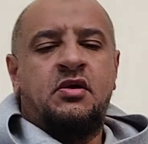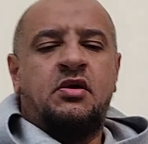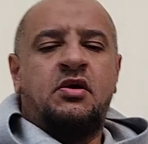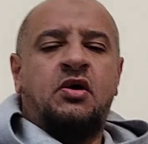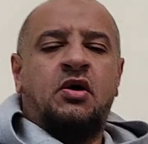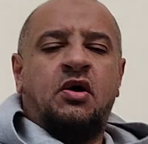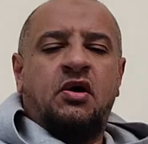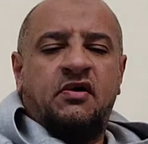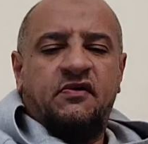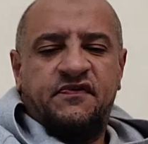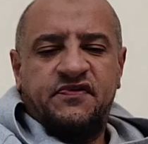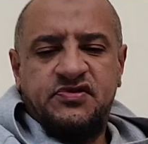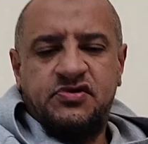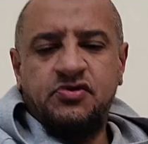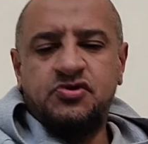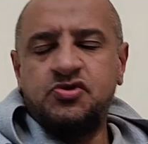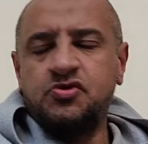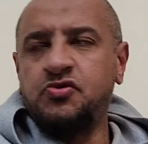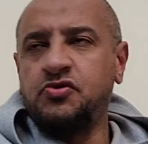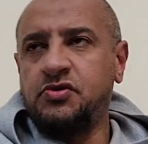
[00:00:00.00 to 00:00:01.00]
of
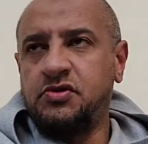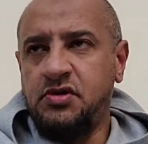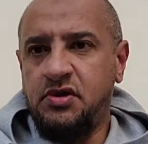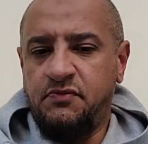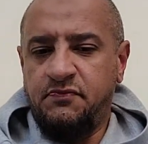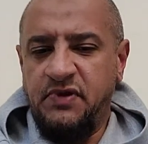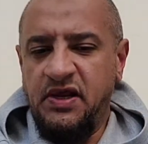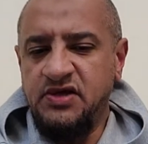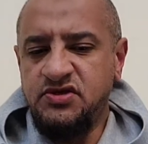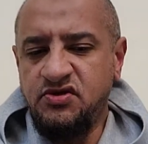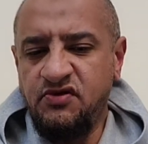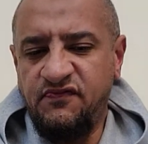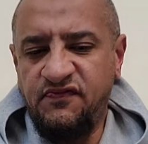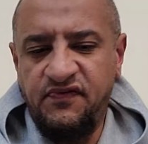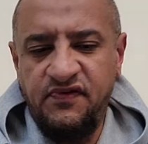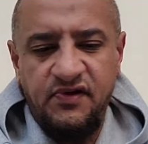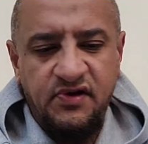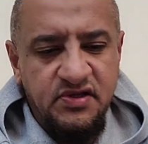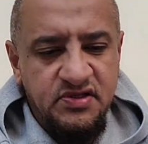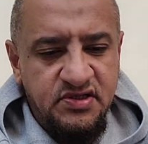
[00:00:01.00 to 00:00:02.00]
sujood, place
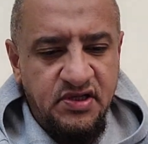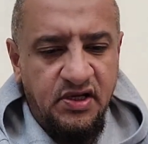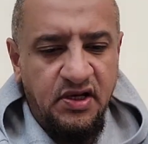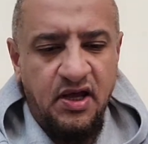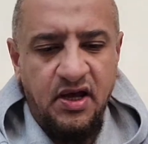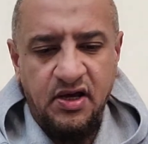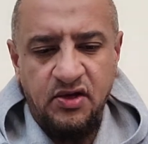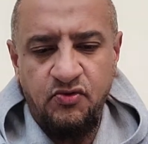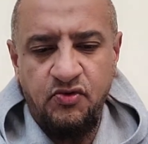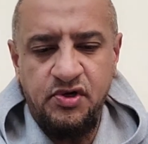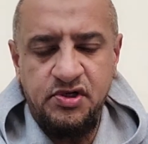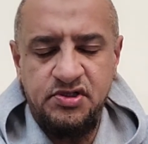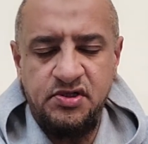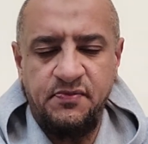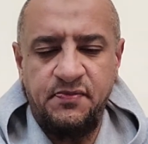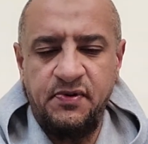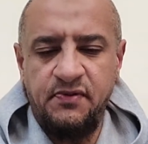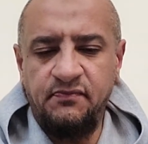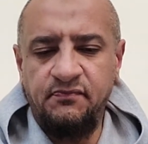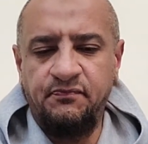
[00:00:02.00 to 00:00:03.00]
of salah and
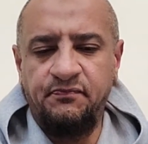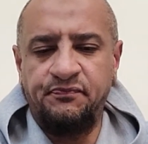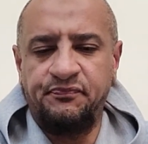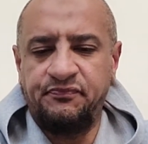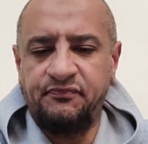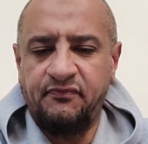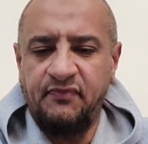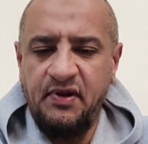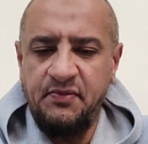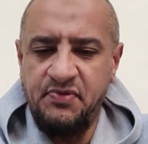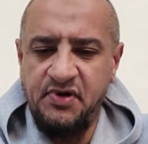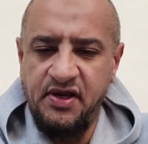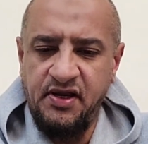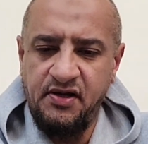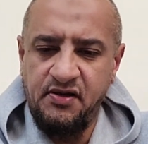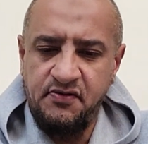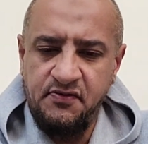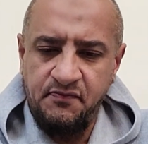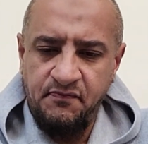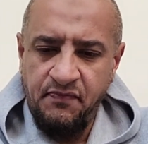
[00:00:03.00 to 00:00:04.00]
worship,
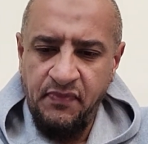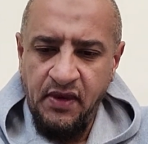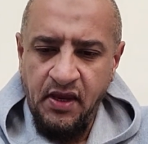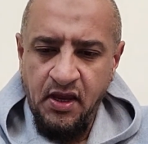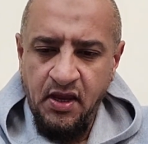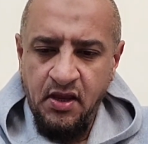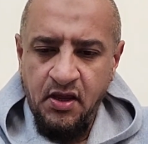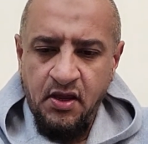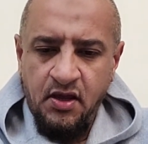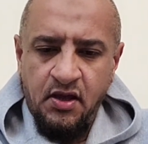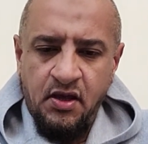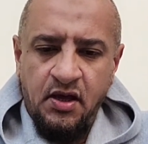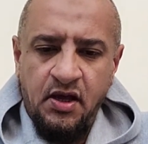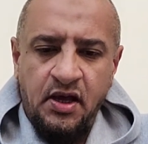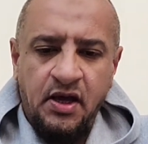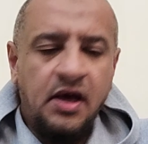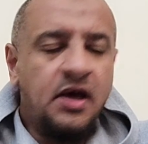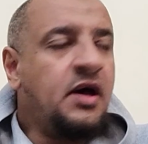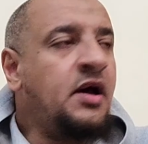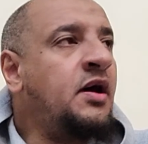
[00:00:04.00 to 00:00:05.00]
prayer.
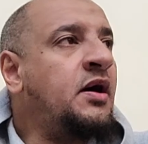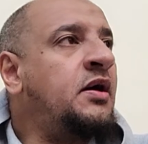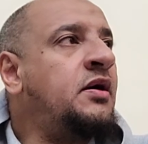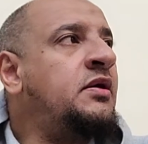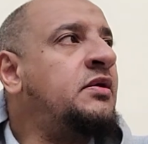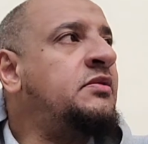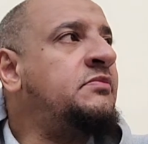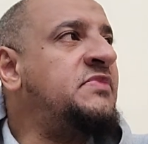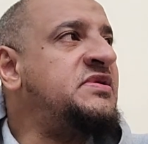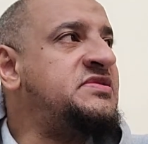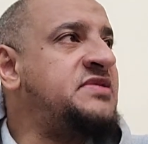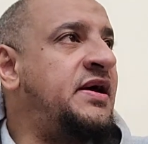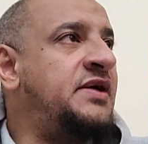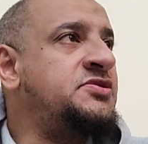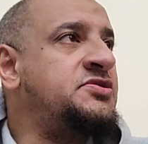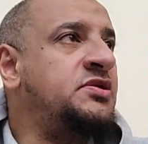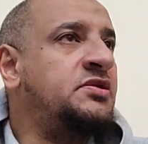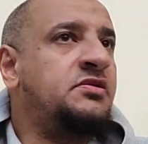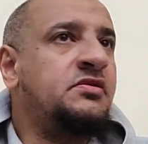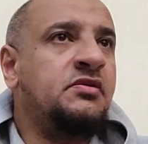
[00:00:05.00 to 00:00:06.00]
The
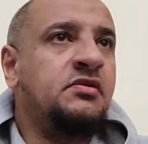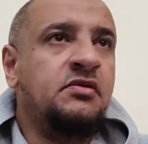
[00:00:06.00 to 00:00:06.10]
Masajid,